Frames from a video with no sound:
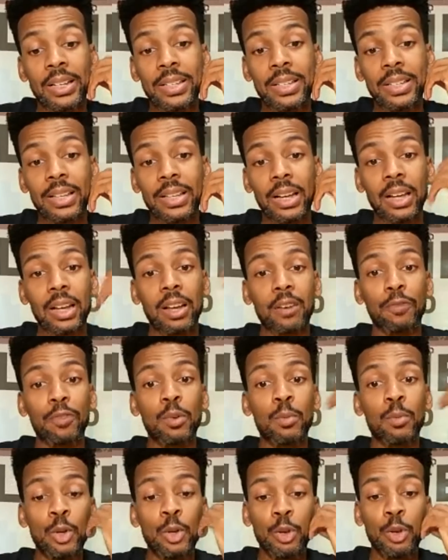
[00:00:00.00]
It's
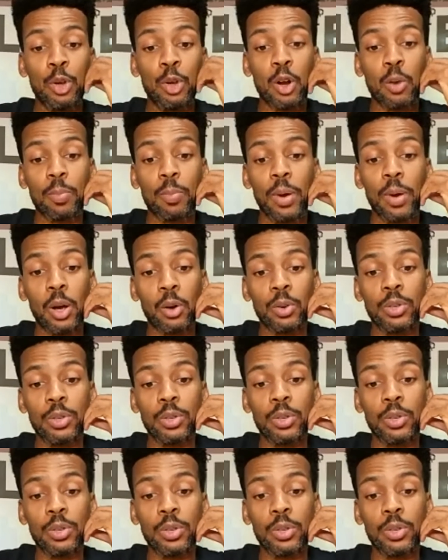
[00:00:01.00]
from the New York Post.